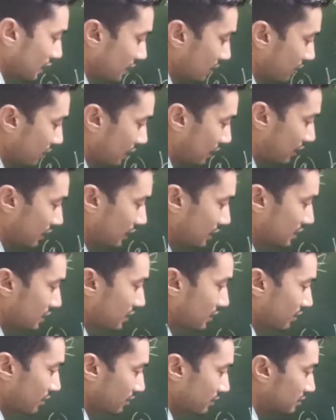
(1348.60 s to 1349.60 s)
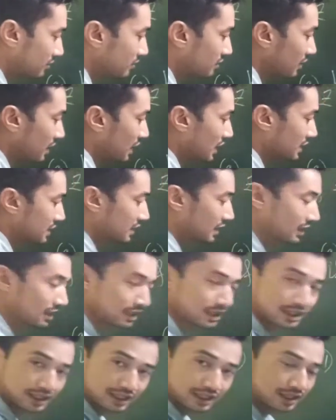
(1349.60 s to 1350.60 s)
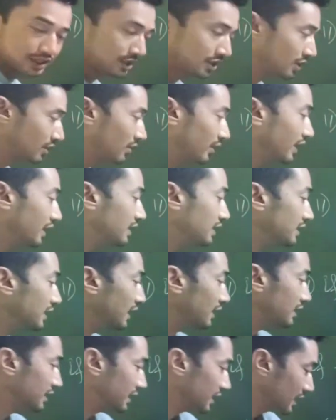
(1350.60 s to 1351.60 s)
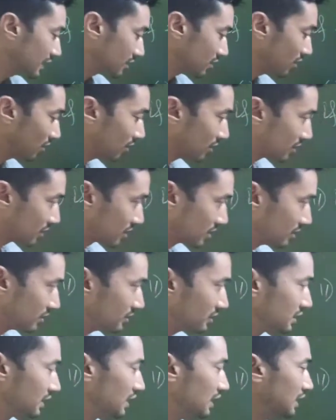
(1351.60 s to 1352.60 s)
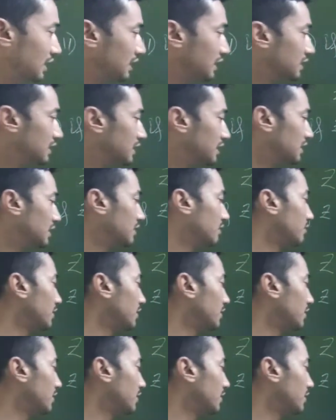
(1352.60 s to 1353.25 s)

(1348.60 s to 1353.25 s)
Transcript: Greater than 0, less than 0. In that case also, the